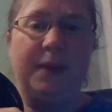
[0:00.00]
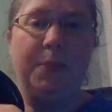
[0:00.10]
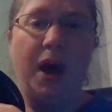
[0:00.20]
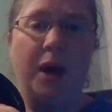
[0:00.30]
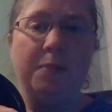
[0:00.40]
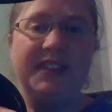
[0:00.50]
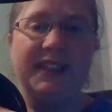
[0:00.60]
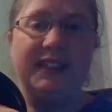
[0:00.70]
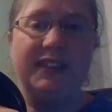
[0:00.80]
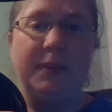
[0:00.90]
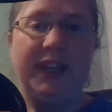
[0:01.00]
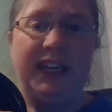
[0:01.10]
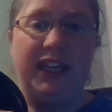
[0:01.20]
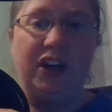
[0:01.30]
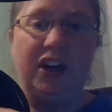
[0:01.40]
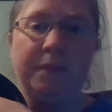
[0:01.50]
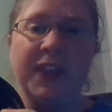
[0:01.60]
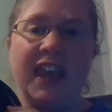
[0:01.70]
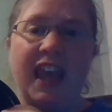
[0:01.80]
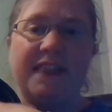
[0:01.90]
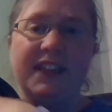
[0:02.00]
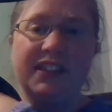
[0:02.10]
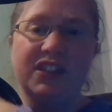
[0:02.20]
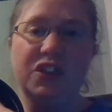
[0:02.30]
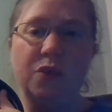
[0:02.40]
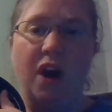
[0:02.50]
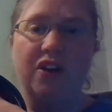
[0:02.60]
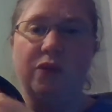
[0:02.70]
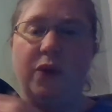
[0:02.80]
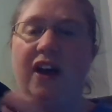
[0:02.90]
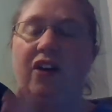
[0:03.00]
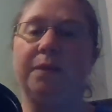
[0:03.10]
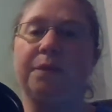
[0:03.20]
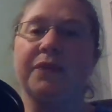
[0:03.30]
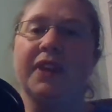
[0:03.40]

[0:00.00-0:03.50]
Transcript: a pump system here, and this is the water well.